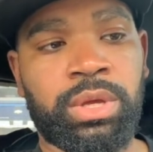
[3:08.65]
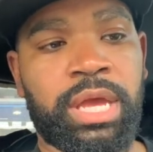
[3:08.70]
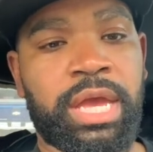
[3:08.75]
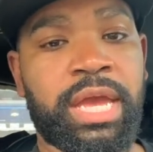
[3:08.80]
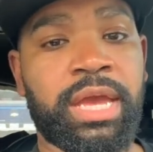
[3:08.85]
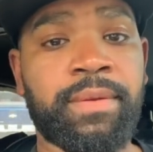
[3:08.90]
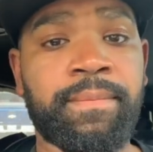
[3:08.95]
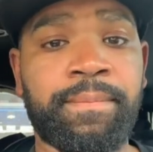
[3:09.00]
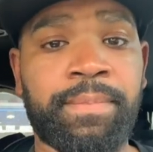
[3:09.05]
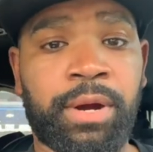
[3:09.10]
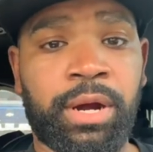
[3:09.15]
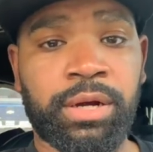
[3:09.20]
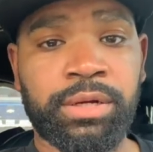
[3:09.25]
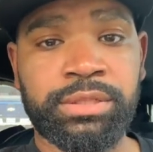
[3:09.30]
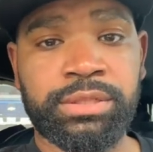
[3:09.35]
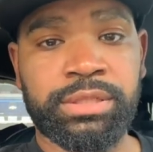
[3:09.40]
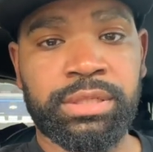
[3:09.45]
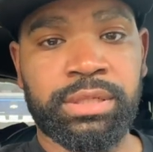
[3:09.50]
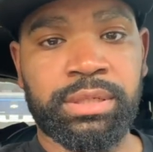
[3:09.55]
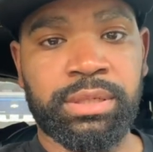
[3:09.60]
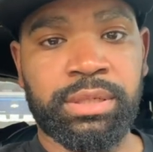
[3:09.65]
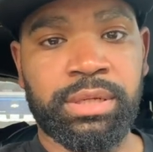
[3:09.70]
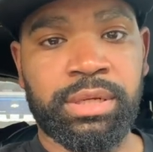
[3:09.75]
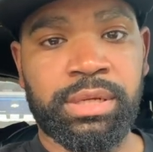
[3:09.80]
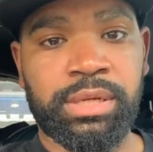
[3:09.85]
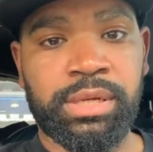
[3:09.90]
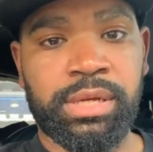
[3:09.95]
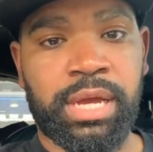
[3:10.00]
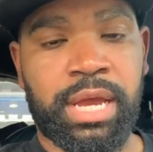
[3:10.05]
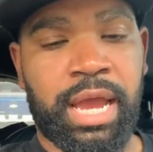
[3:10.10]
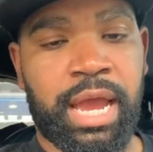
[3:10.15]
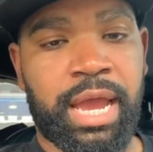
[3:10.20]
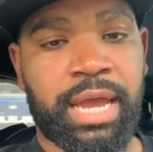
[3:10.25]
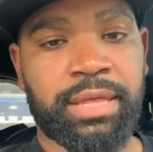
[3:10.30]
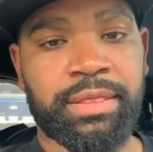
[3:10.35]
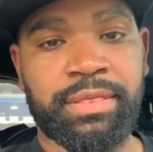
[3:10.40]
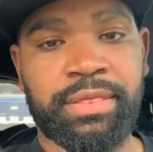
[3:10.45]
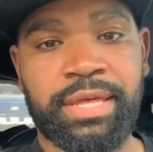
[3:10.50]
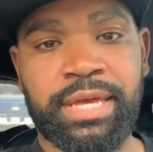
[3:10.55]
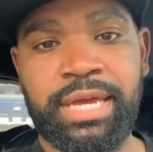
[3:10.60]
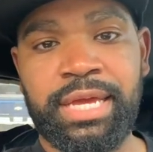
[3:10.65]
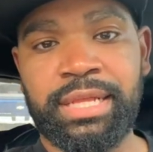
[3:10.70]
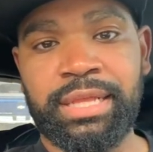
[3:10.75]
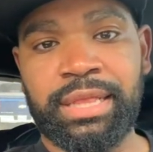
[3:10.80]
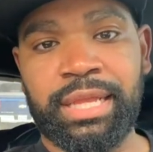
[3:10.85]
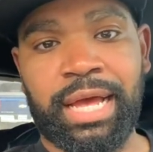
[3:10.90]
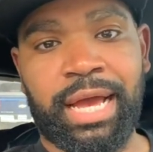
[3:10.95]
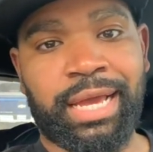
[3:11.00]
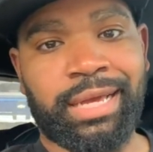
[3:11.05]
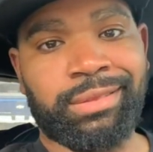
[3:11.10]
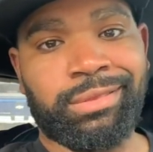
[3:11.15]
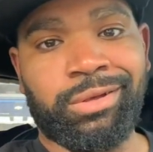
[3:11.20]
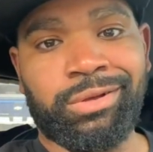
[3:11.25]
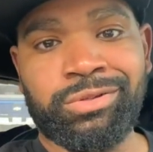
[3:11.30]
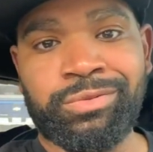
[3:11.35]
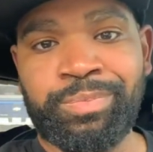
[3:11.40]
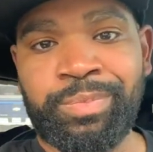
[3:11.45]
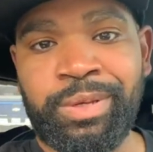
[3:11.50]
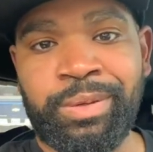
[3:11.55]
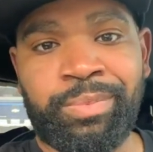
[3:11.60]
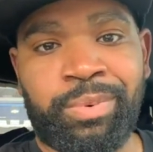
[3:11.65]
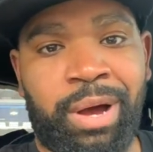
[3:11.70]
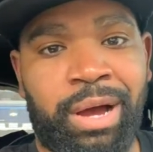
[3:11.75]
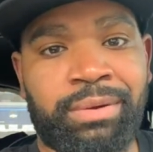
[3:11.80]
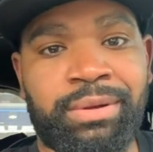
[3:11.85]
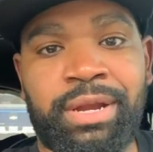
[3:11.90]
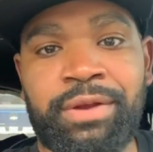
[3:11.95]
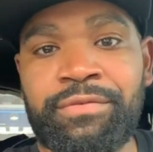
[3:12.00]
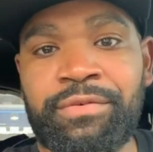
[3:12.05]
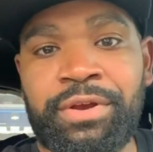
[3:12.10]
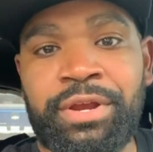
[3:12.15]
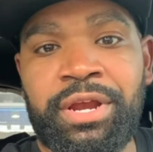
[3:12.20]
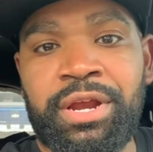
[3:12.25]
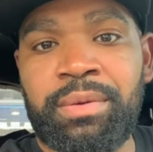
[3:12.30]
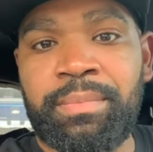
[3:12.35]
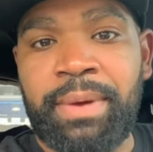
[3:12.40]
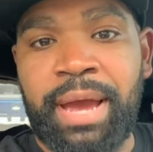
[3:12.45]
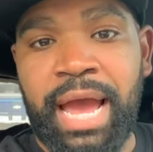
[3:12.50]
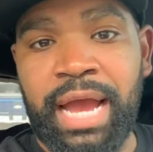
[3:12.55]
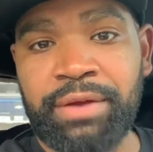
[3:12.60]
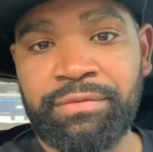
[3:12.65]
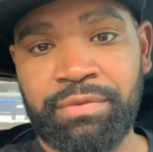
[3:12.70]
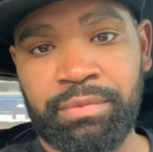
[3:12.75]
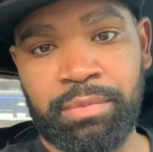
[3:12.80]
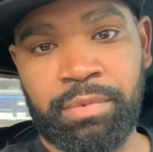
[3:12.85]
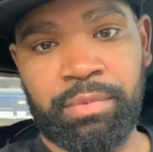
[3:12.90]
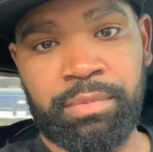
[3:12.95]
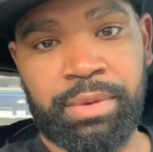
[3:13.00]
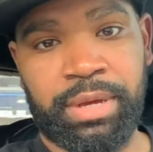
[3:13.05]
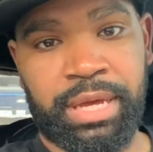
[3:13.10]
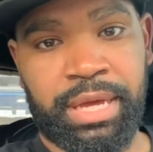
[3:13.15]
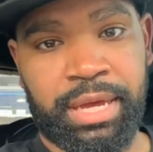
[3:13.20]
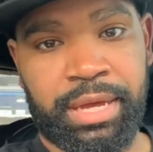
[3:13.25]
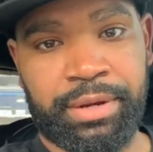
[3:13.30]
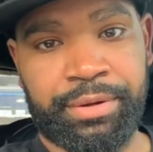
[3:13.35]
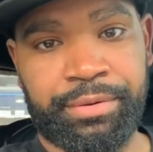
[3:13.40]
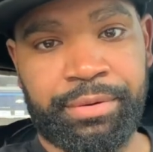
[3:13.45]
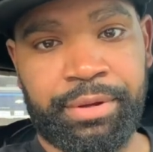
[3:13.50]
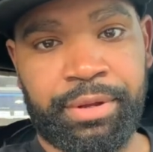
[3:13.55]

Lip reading: in person, and then like those people, I'll never hear back from them again,